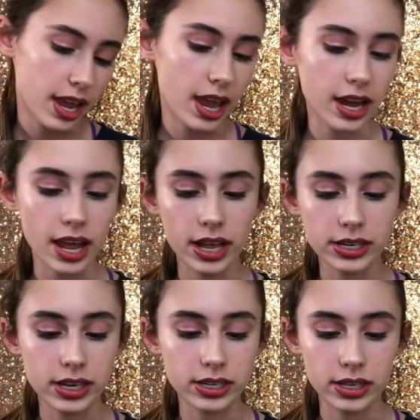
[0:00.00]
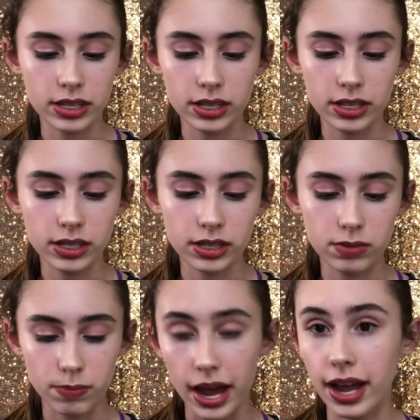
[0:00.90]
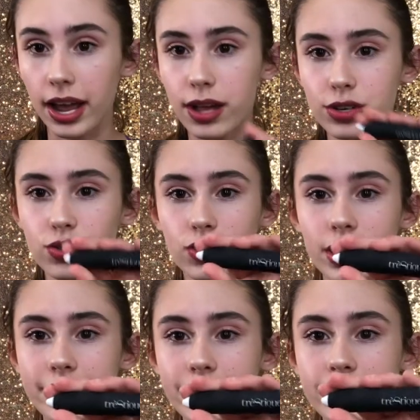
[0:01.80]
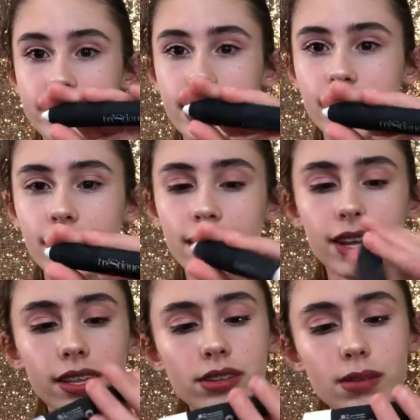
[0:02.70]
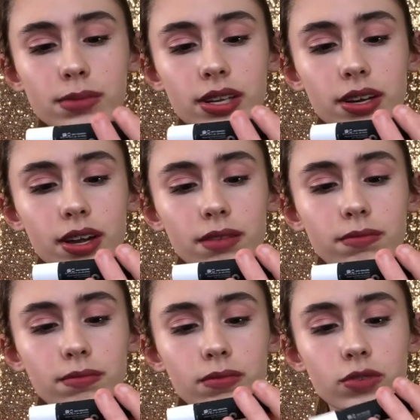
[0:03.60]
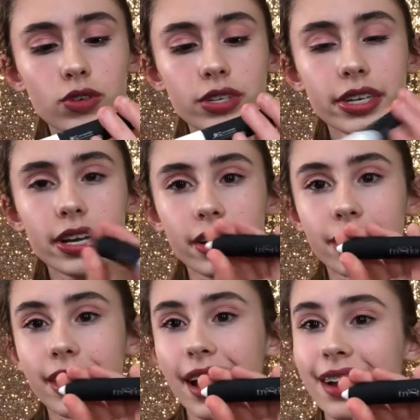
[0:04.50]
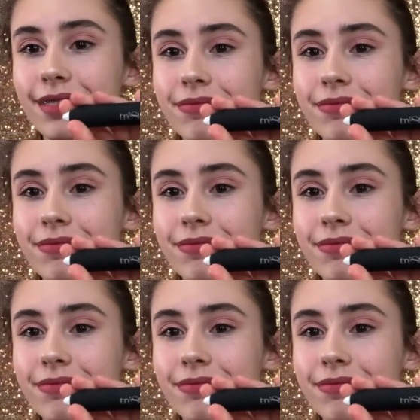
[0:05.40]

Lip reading: And it is in by Trisique, I think, is something it. Trisique? Yeah.